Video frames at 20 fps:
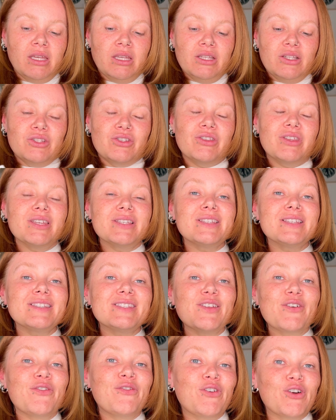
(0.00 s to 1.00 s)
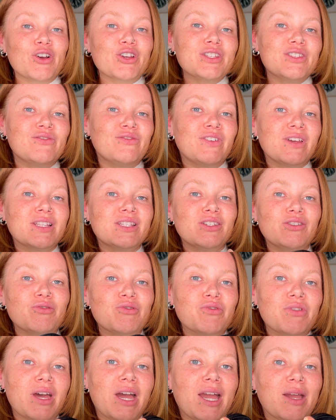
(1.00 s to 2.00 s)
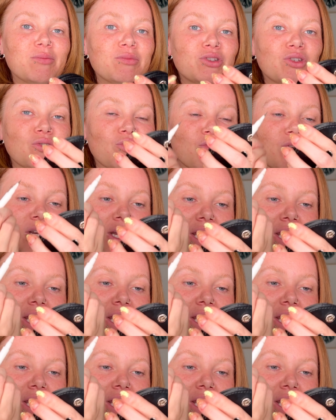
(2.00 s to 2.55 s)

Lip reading: So this is the first video that I'm doing